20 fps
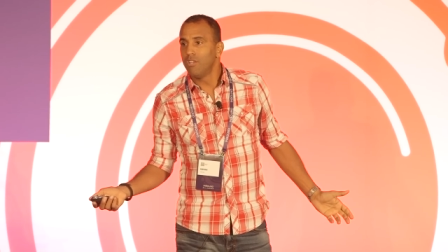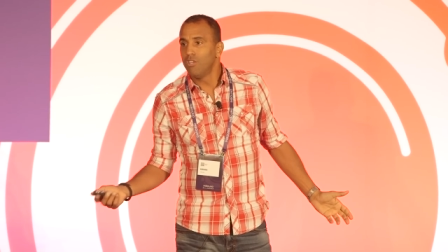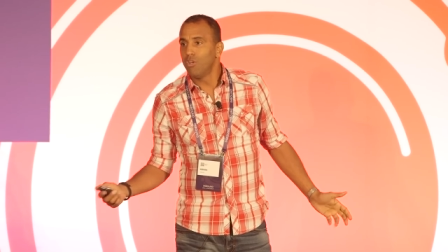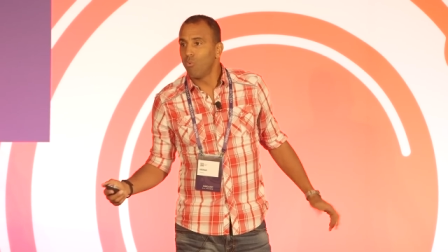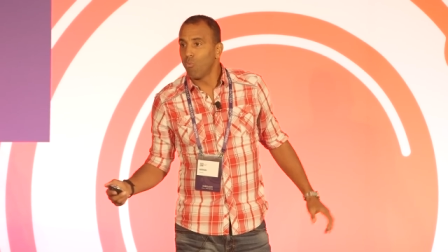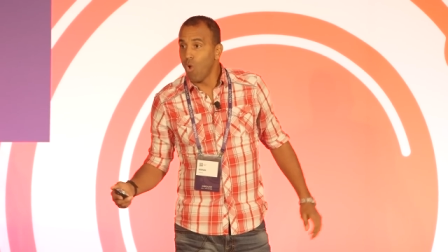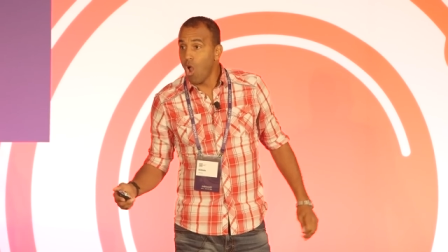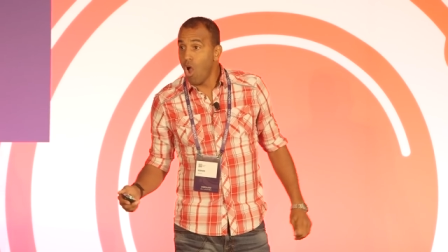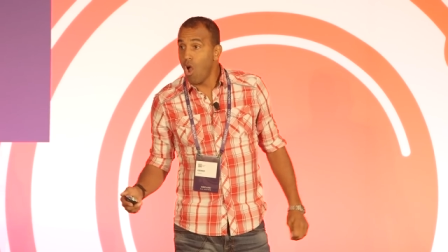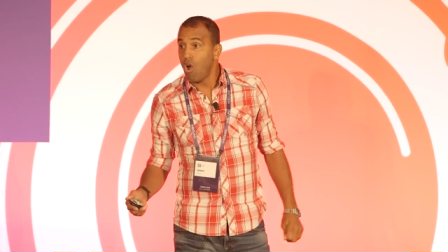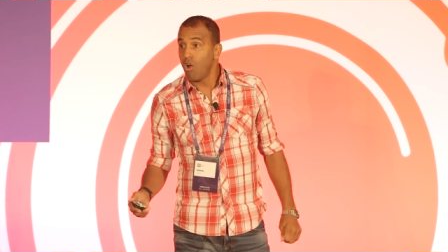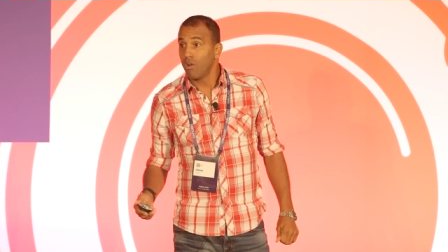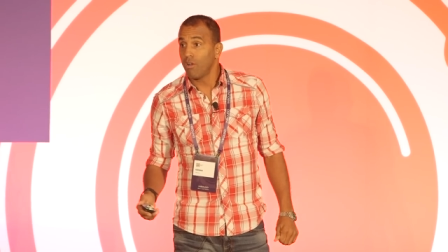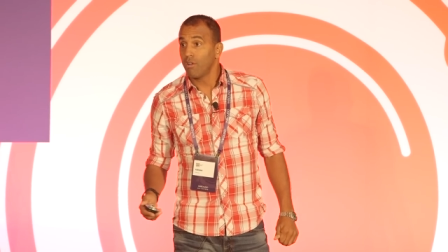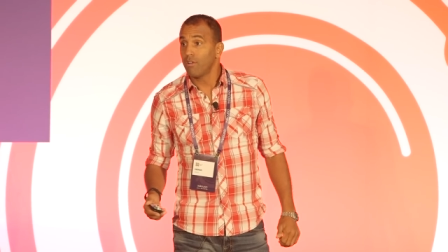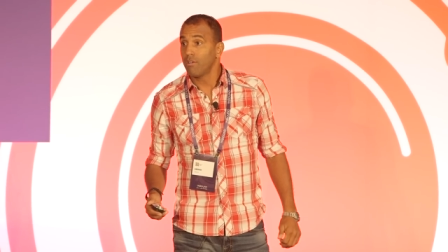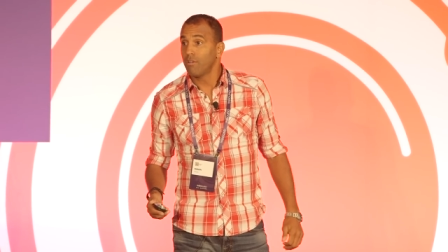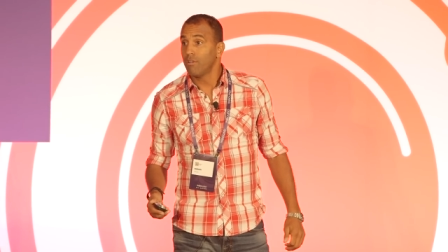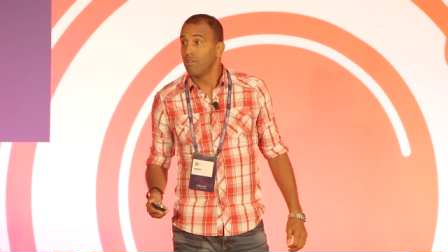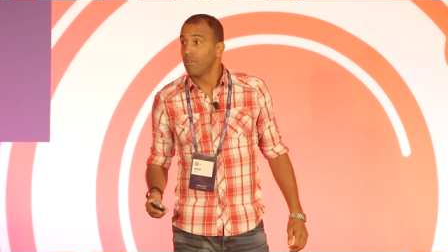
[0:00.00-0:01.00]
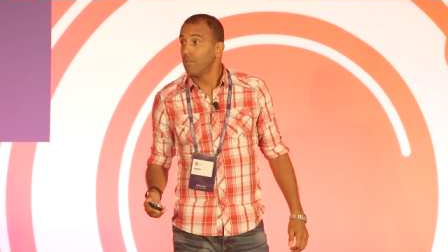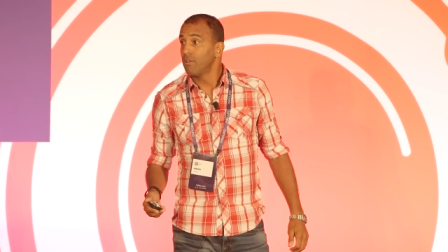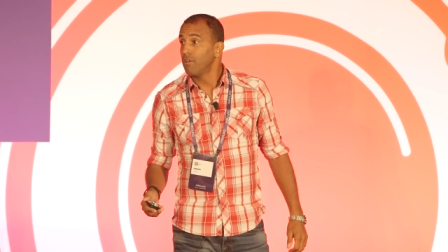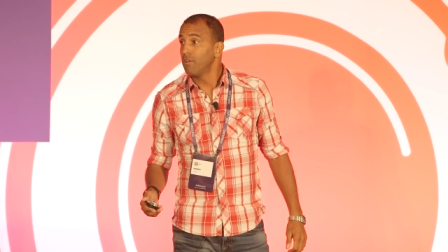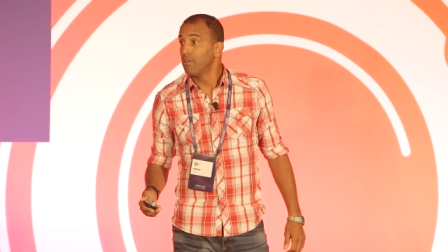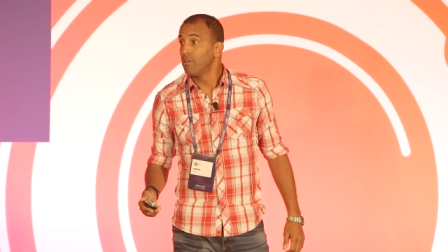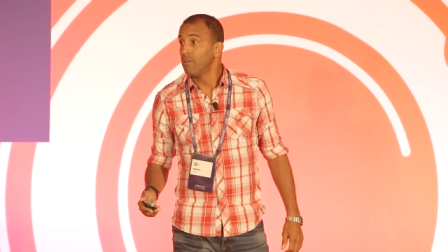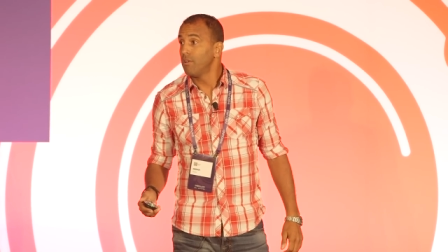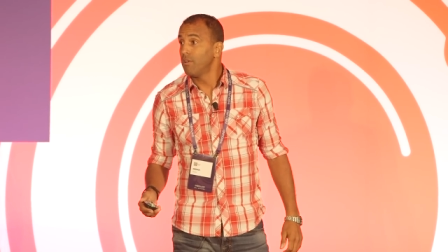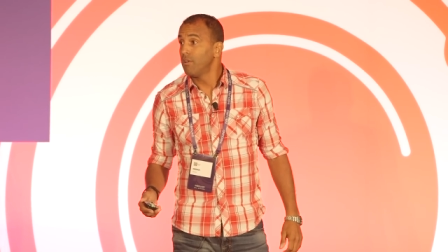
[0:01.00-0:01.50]
You're wrong.
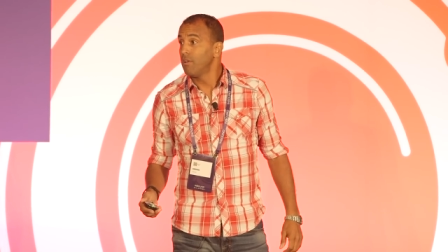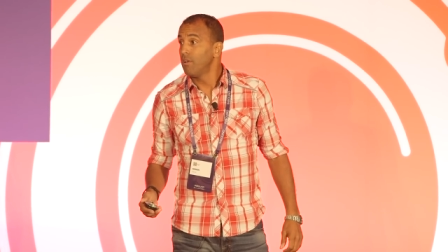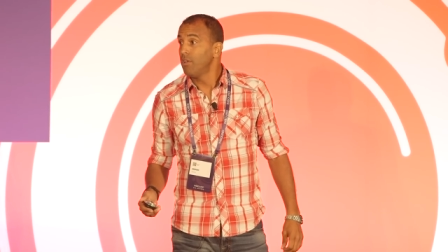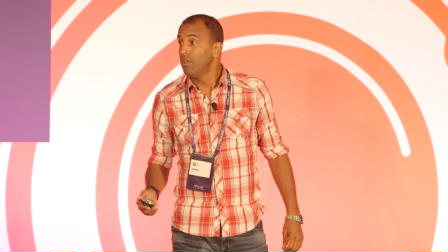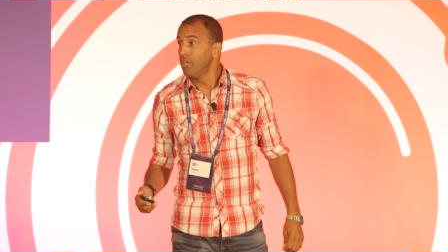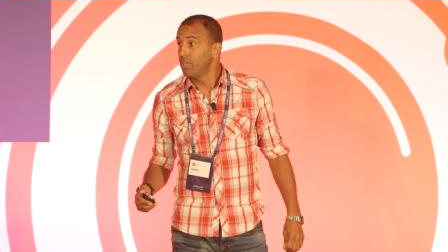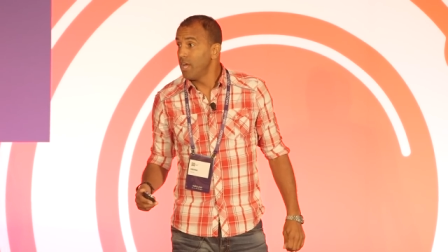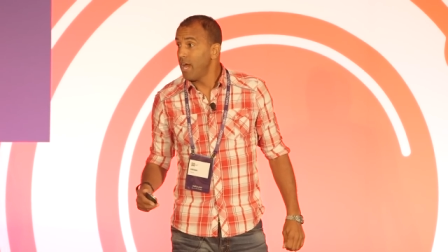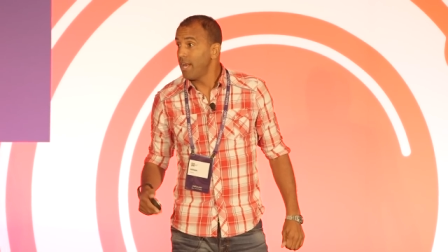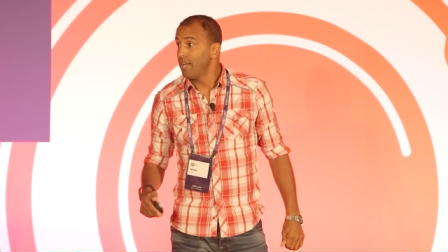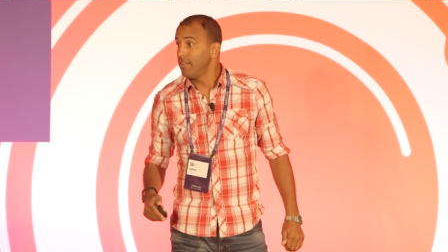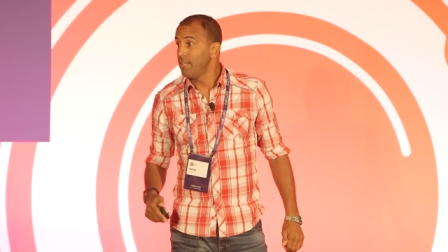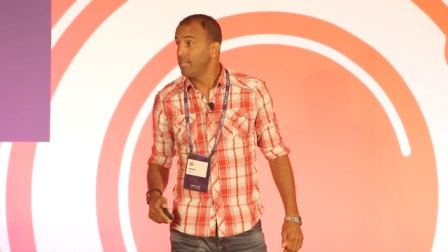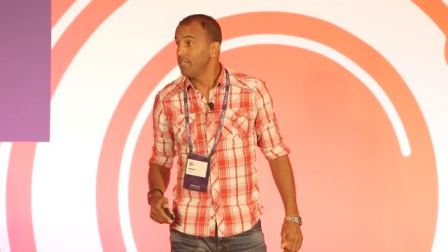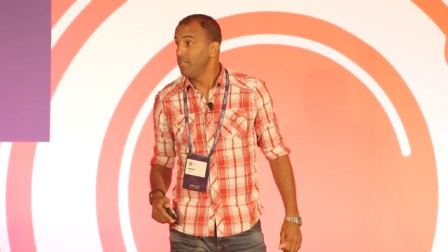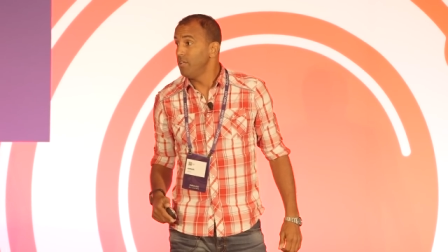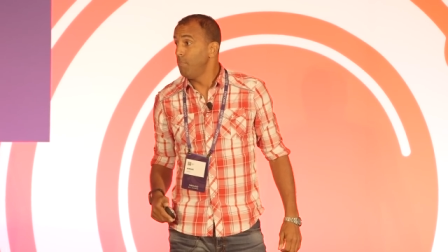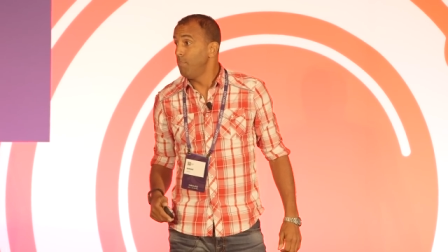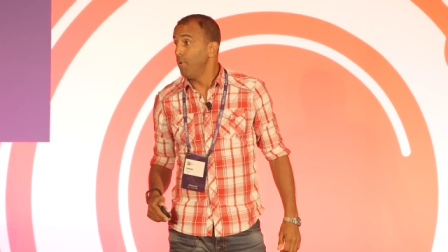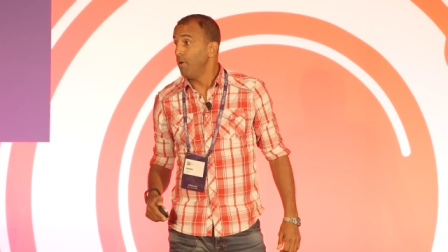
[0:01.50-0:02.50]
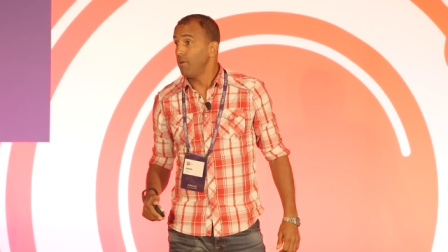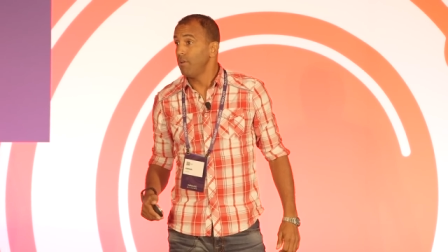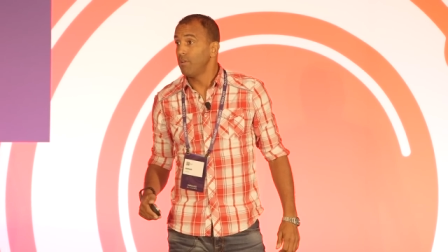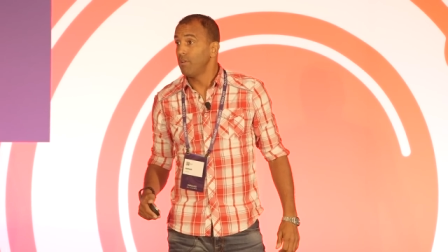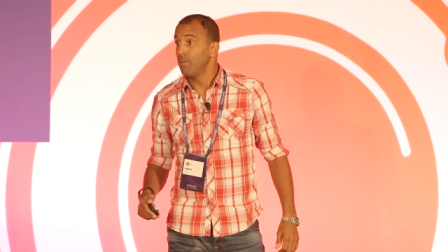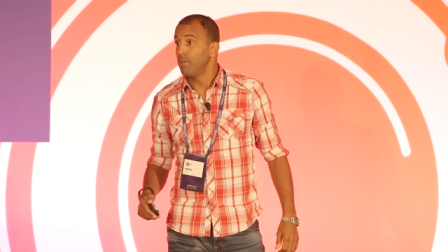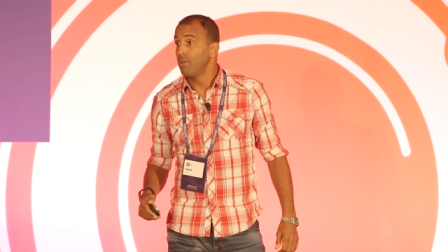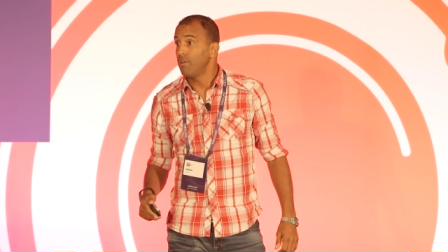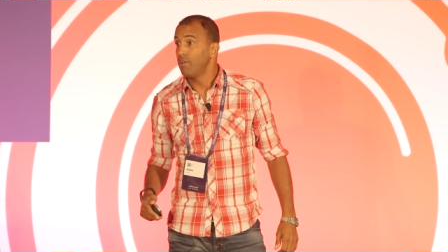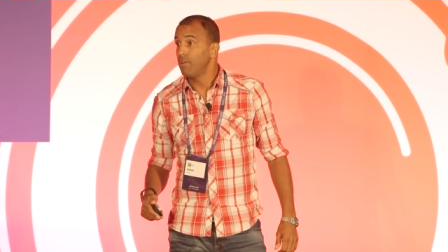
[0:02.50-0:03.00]
You got to dig deeper.
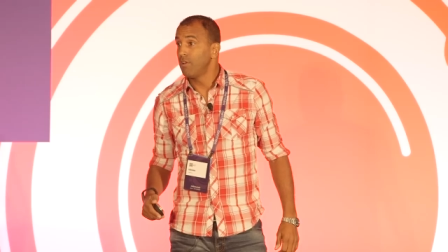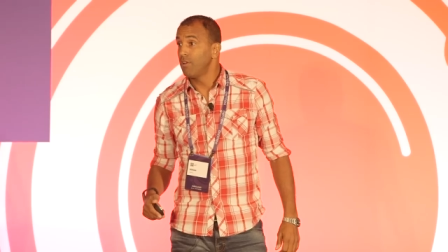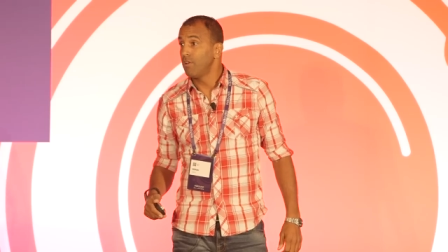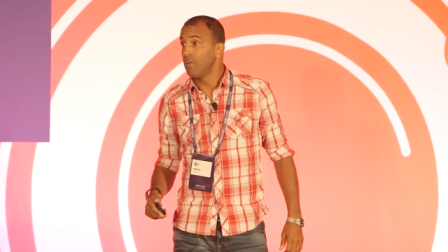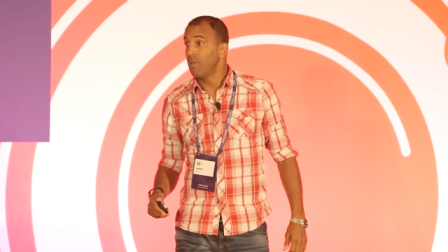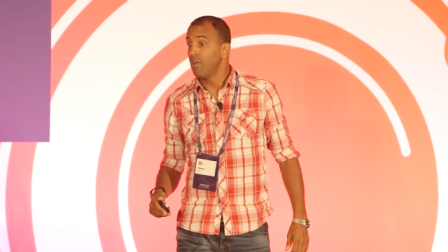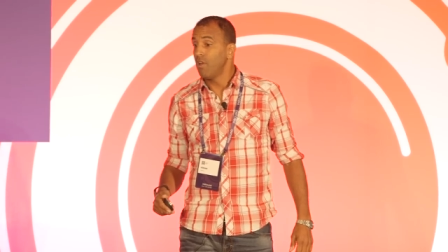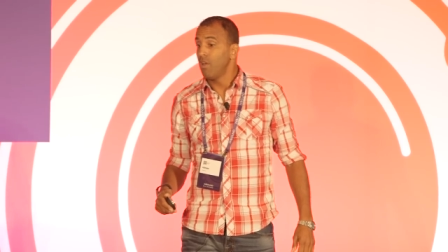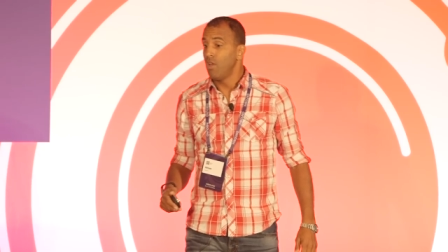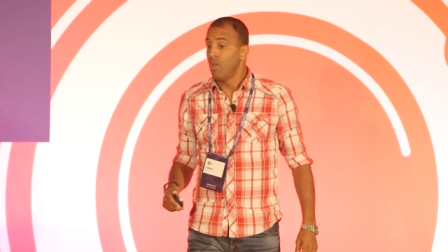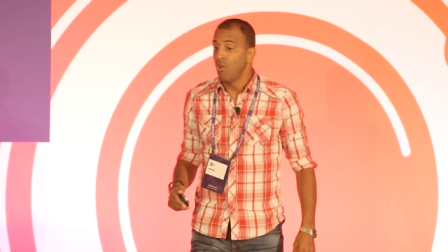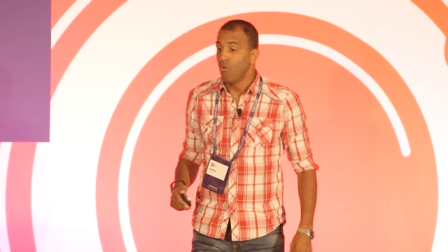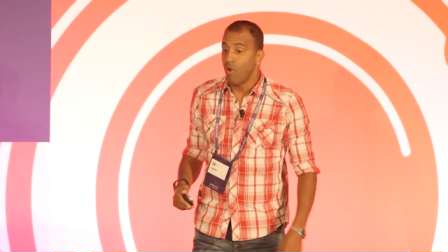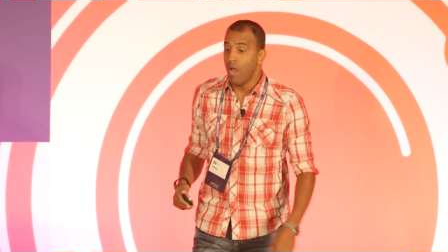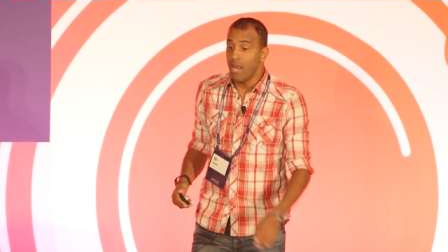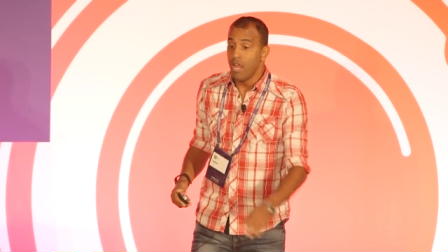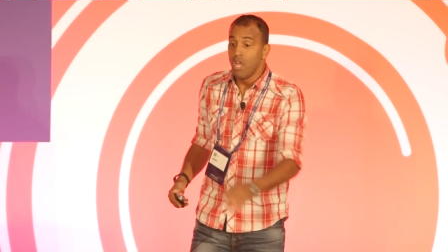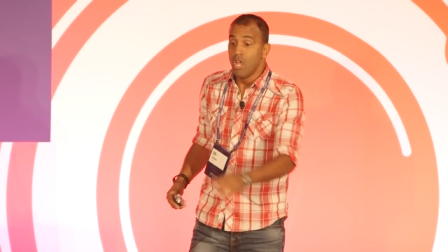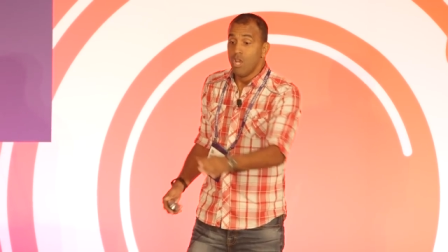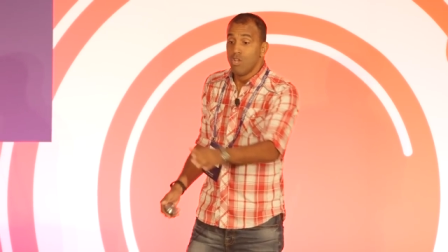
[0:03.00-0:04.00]
Right?